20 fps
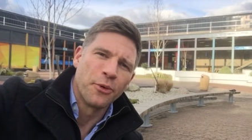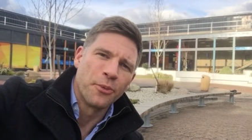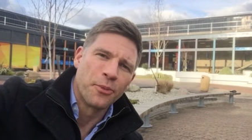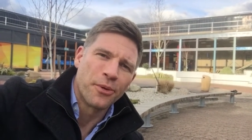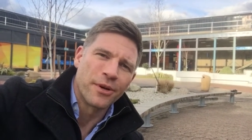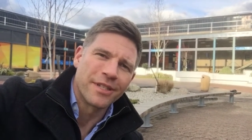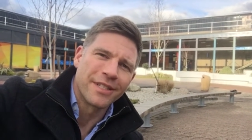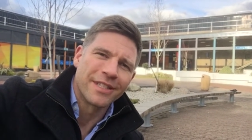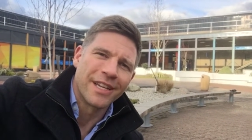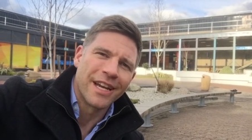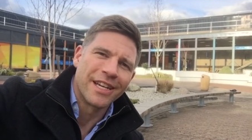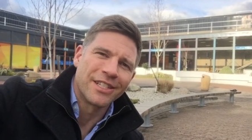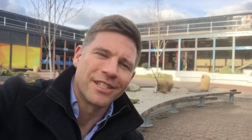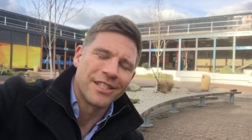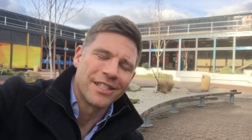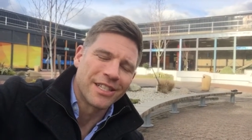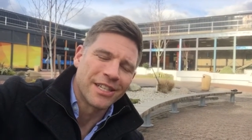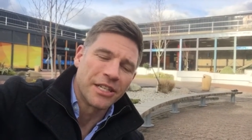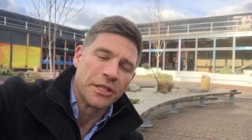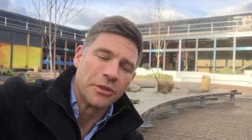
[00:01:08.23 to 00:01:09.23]
poor
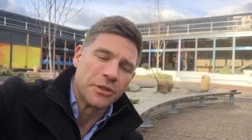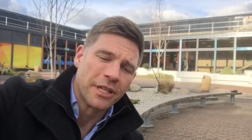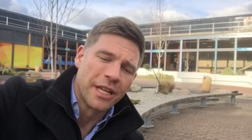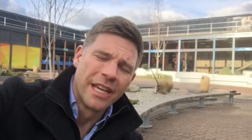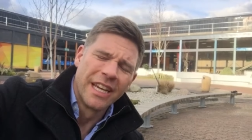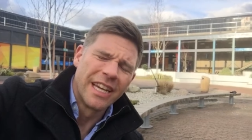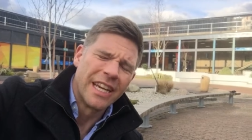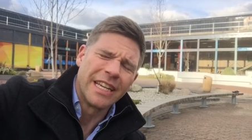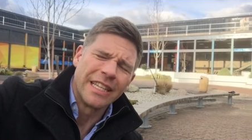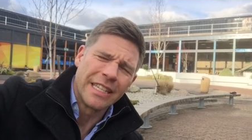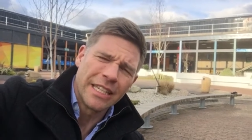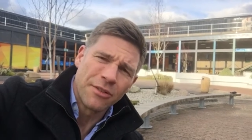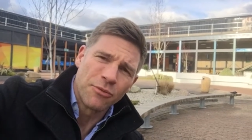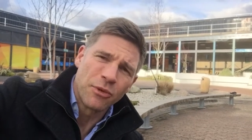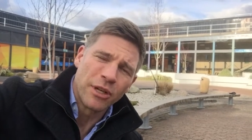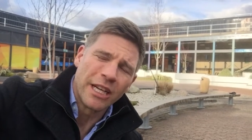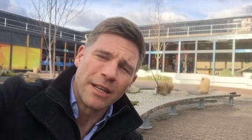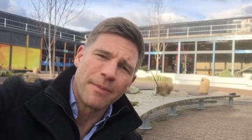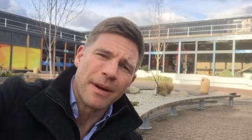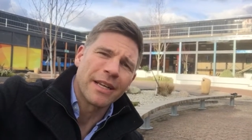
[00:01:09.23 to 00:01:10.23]
presentation skills. It
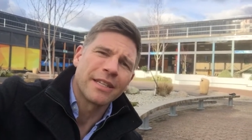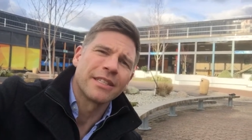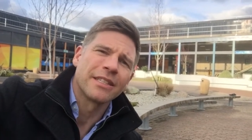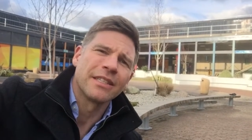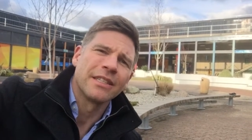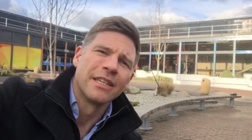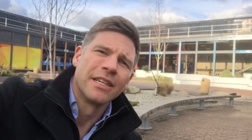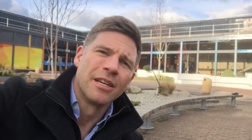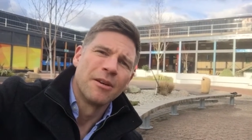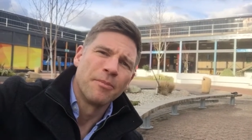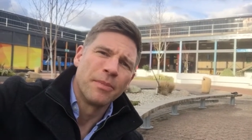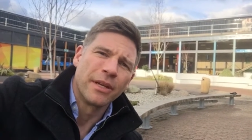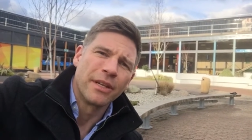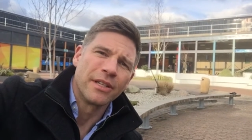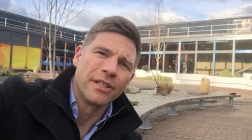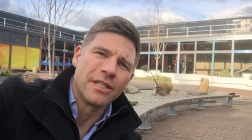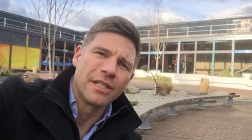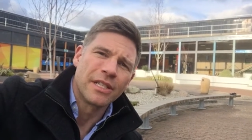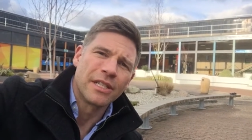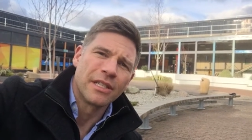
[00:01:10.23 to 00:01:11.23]
didn't really matter
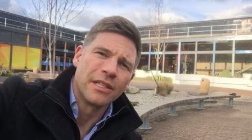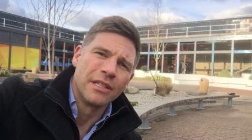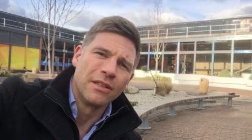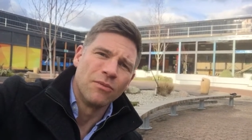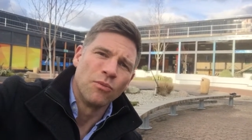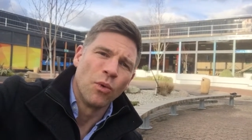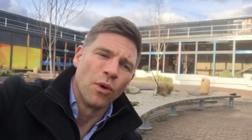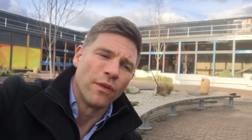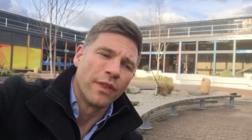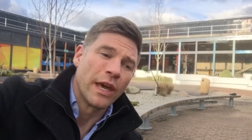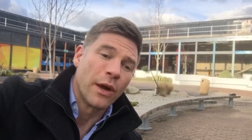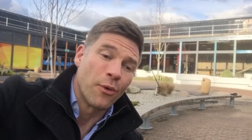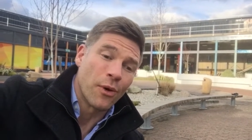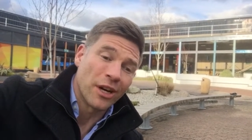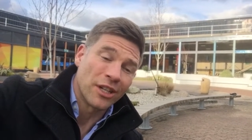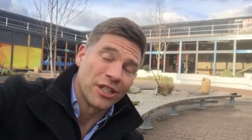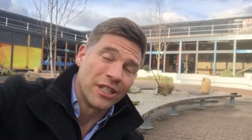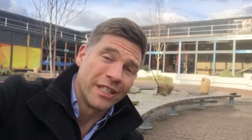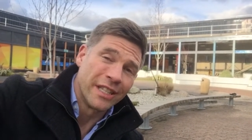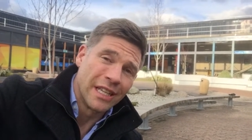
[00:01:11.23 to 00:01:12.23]
because what they
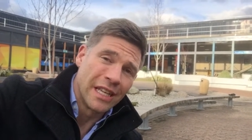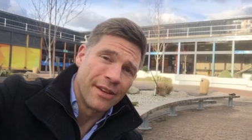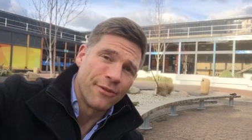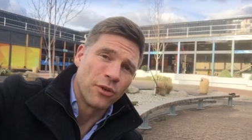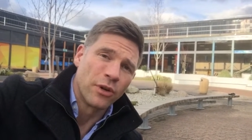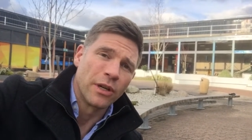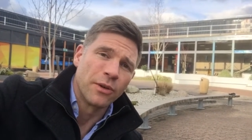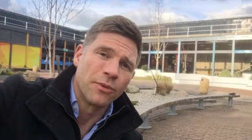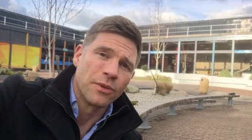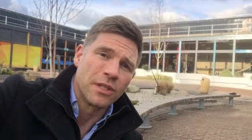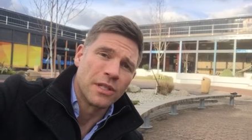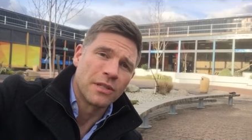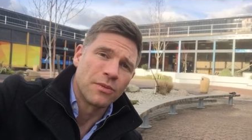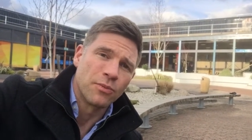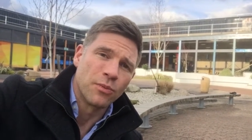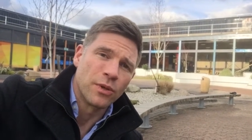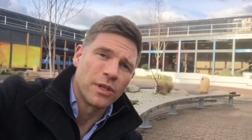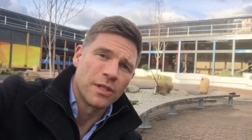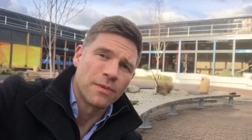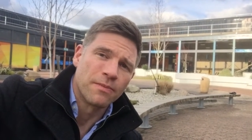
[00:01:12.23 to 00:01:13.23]
were actually delivering
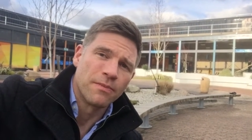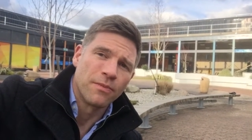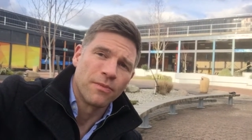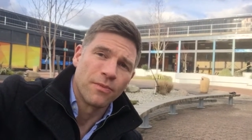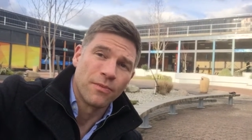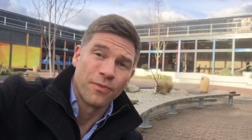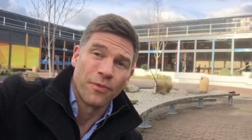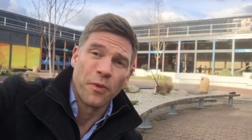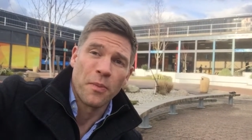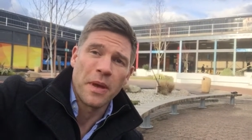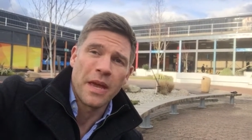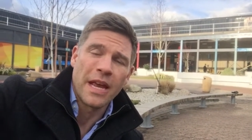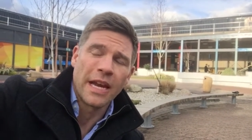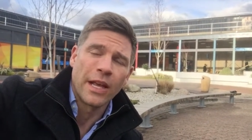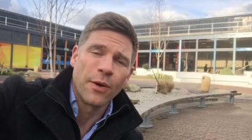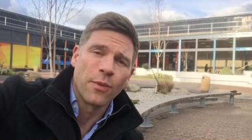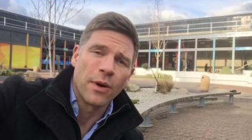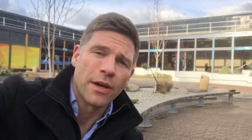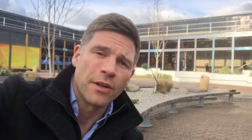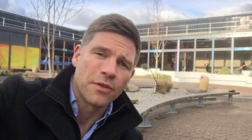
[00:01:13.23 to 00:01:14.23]
was, was for me
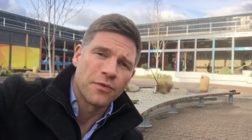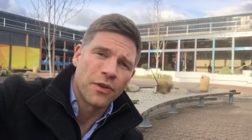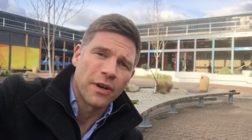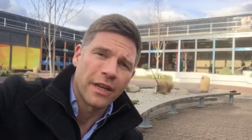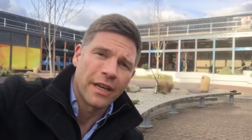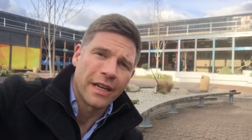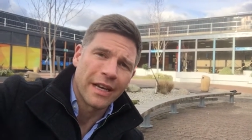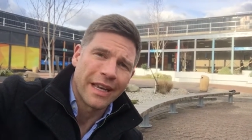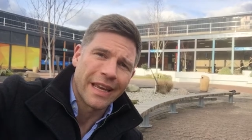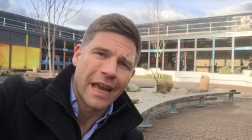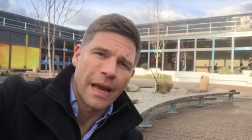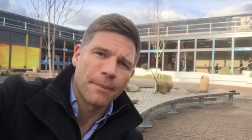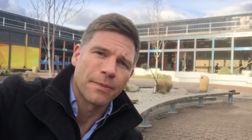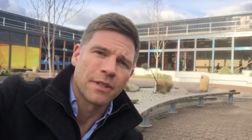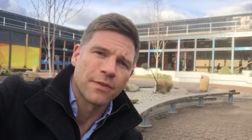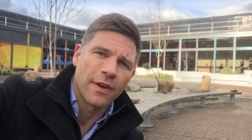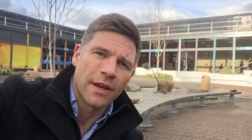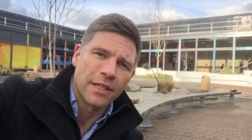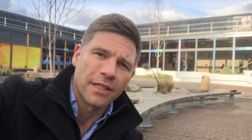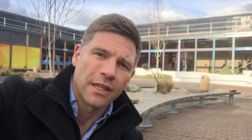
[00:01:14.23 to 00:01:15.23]
anyway, it was very kind of
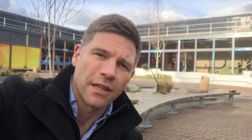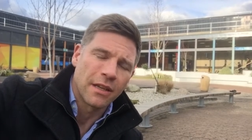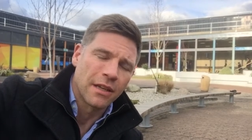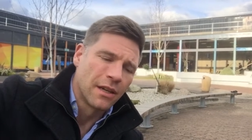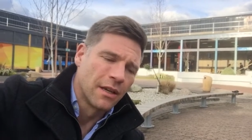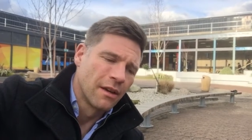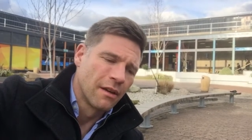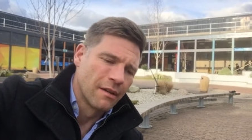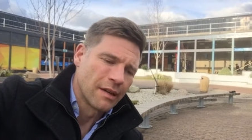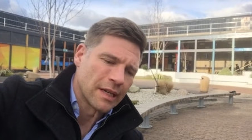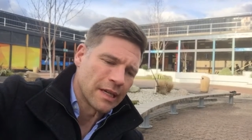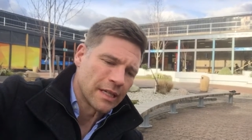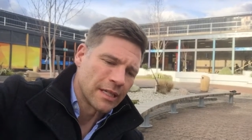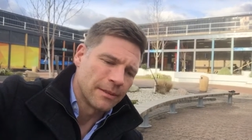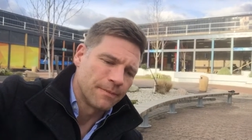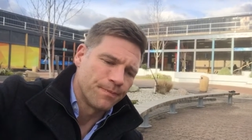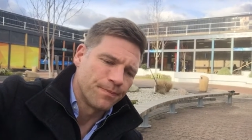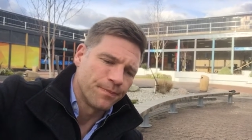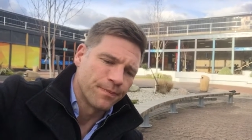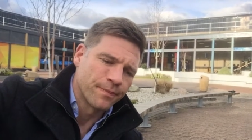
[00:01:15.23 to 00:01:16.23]
captivating.
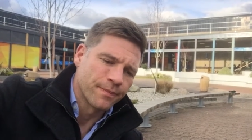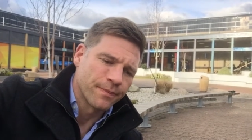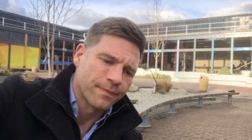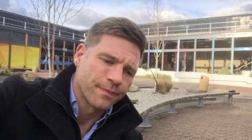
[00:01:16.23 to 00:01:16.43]
Um,